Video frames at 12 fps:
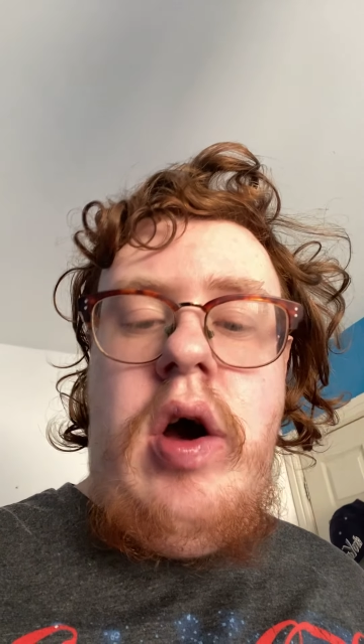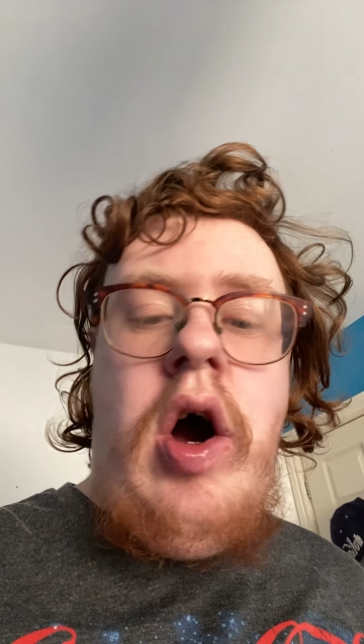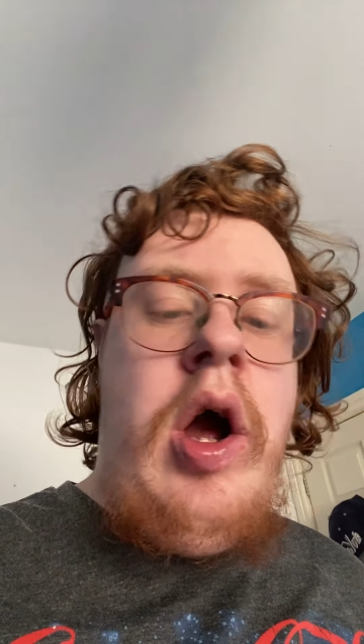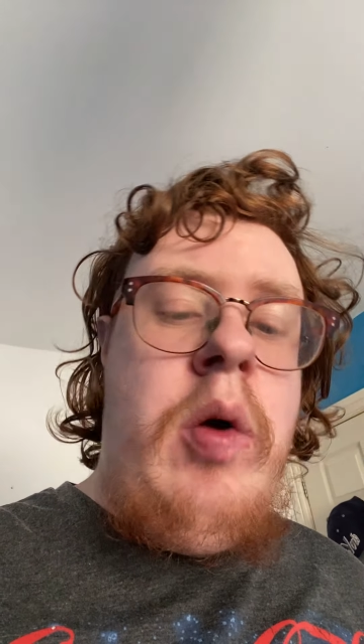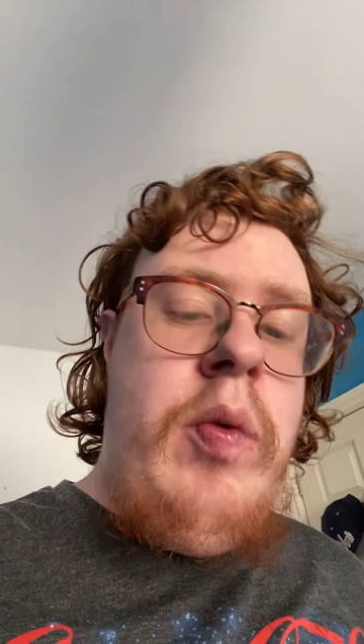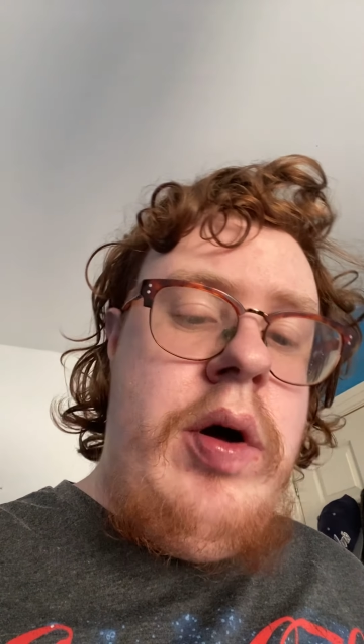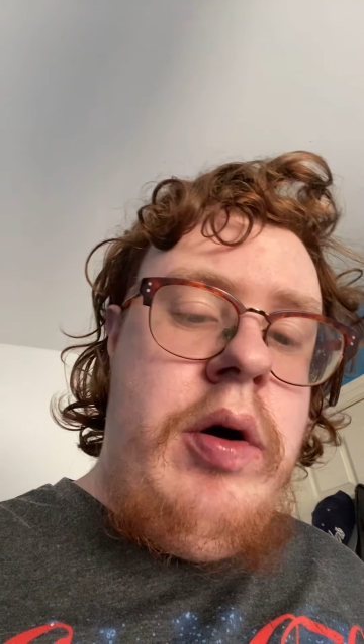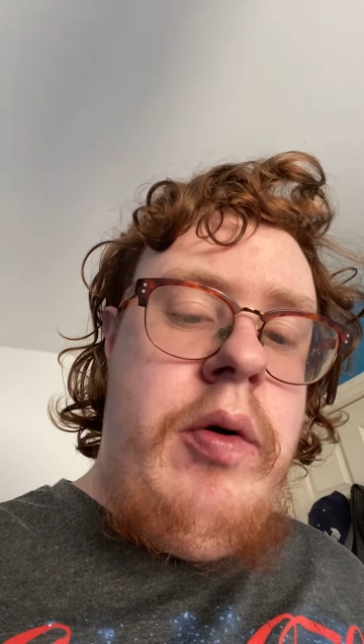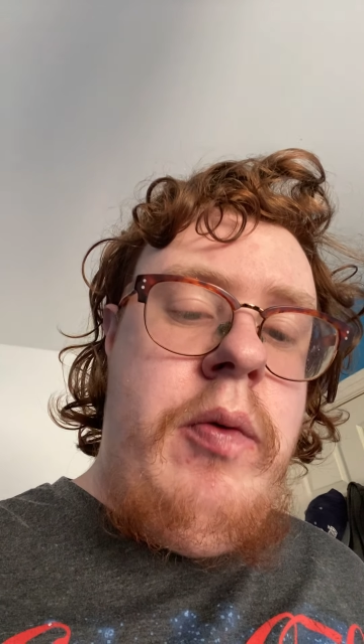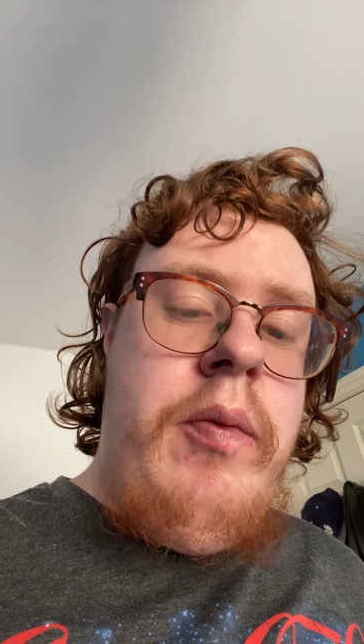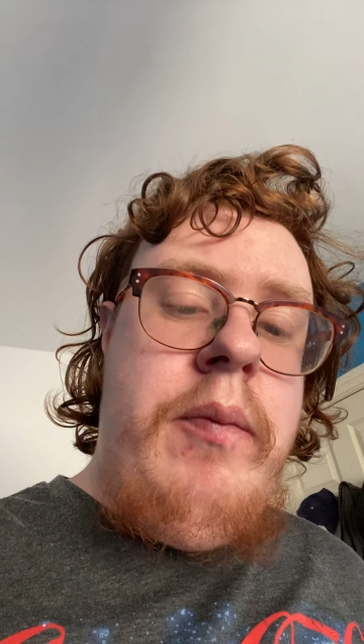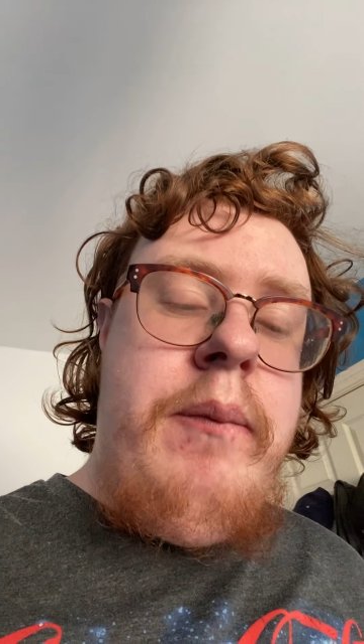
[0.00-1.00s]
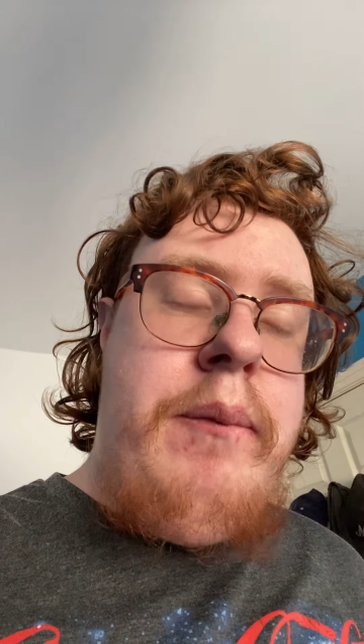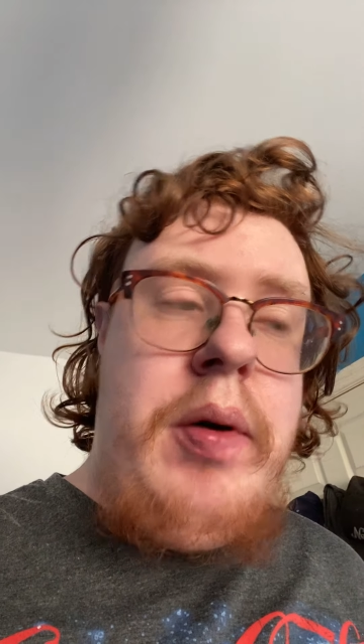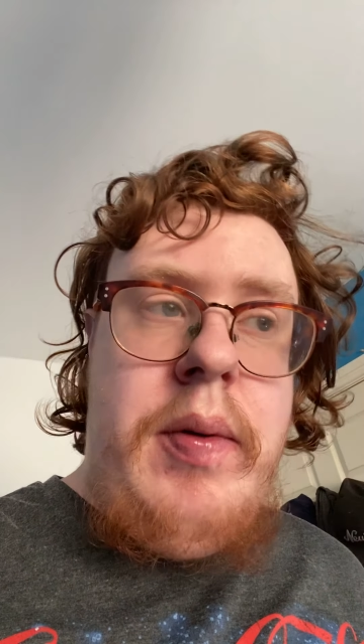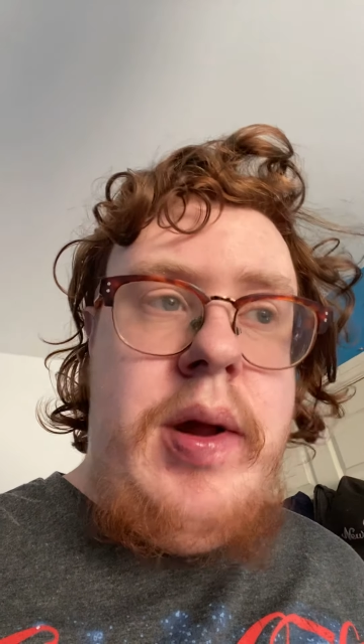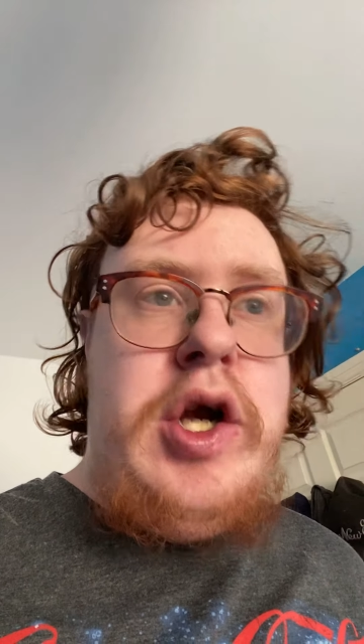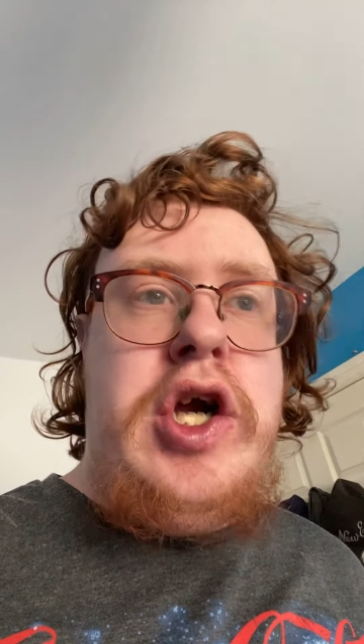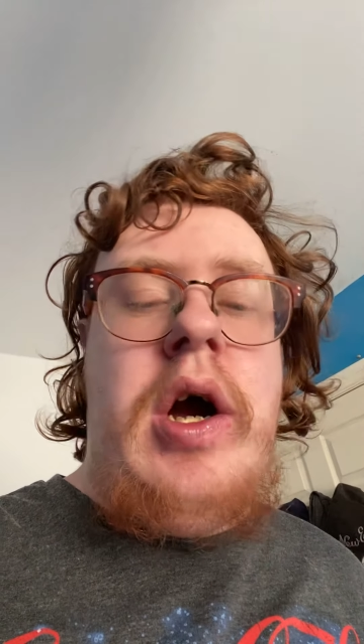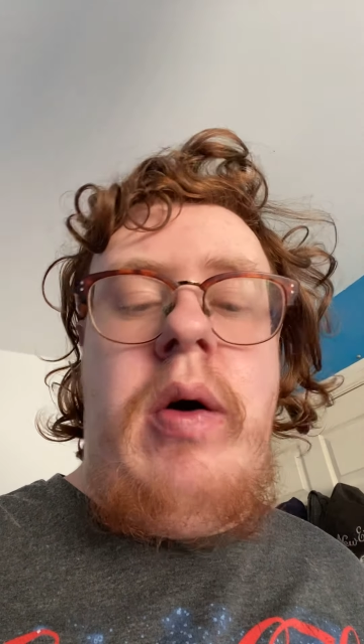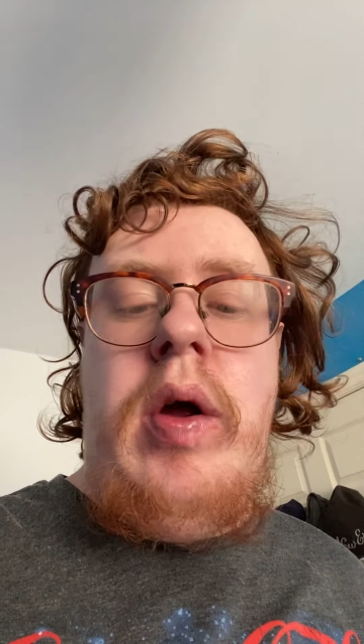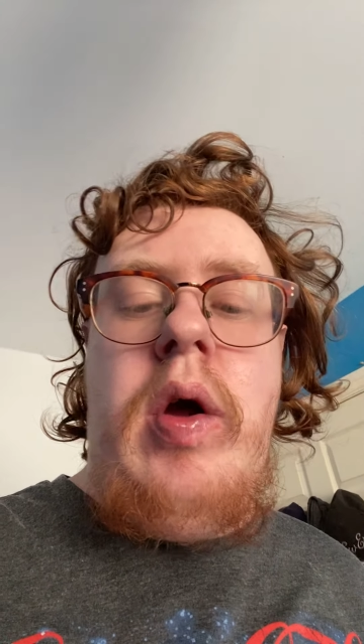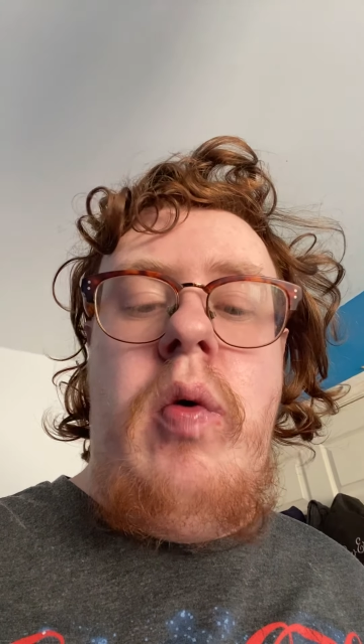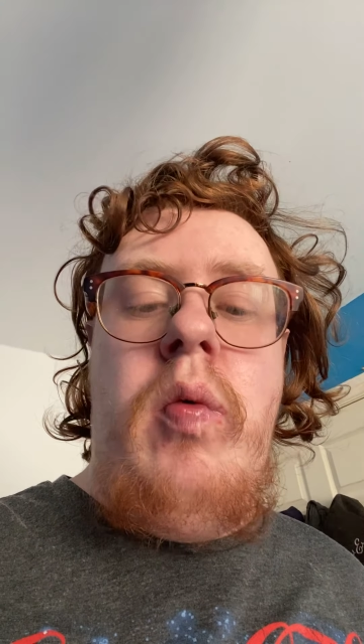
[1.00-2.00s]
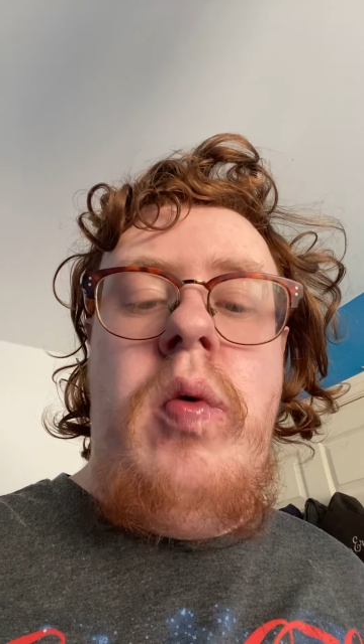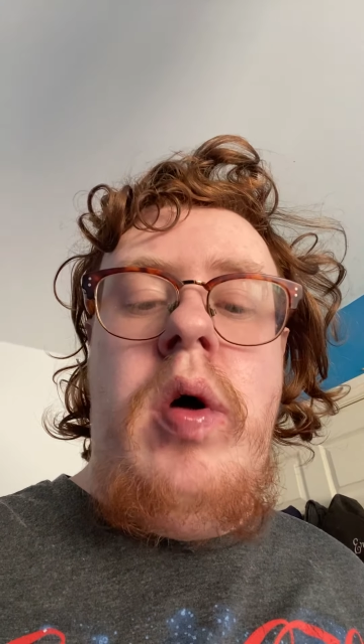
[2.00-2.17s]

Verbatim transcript: I will probably show you